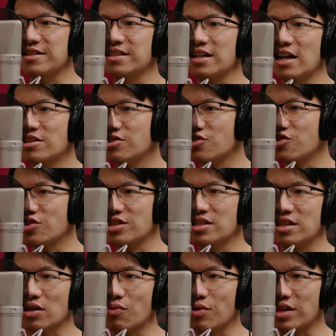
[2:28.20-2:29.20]
decided to just
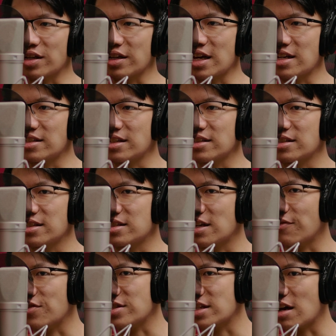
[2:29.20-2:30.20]
stick with a
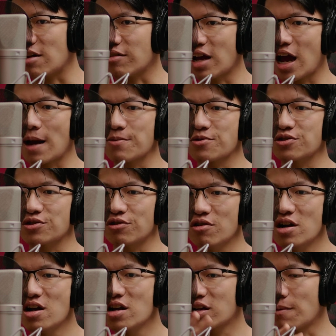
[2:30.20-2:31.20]
K67 style
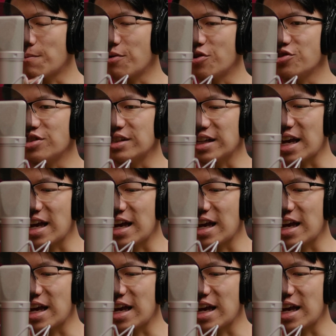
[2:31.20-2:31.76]
capsule compared to the